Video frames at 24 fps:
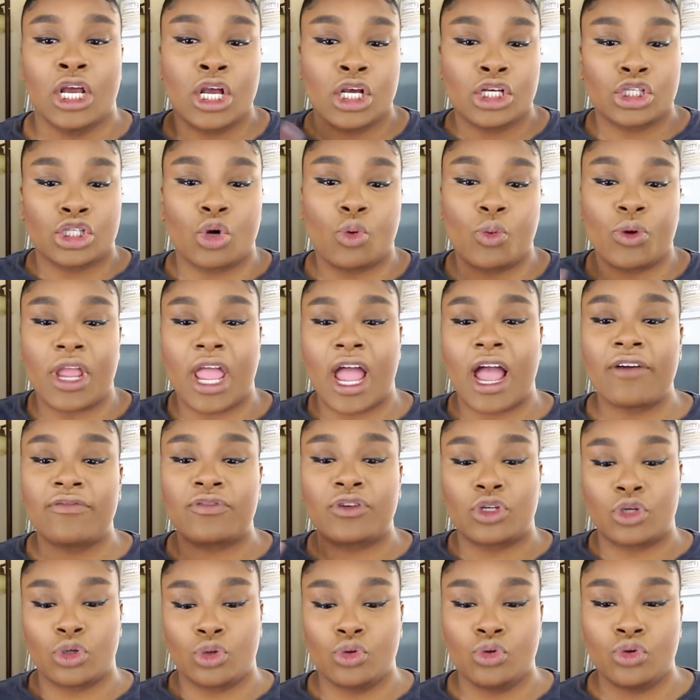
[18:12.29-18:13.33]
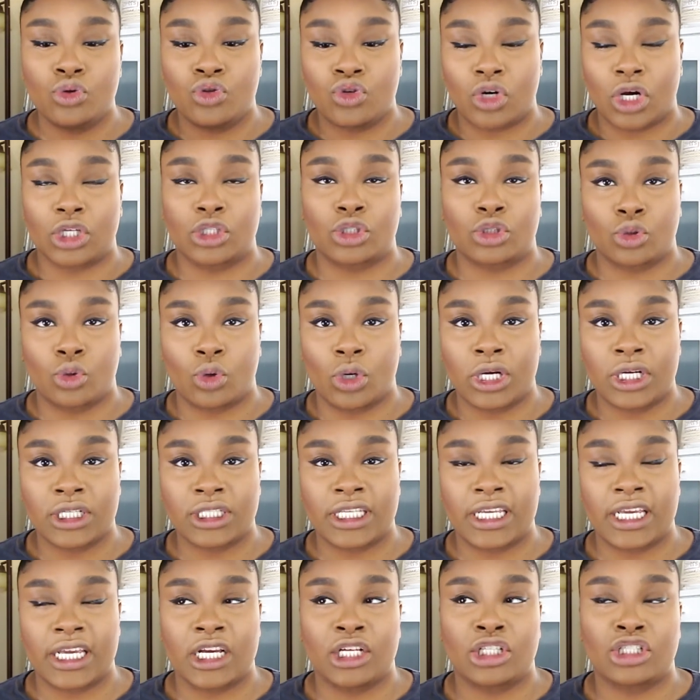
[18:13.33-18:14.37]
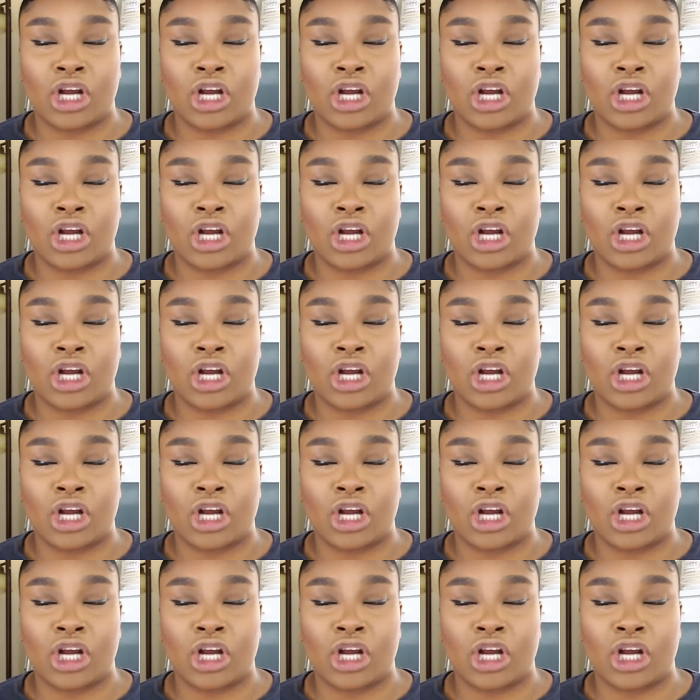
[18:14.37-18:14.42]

So we have two drugstores here,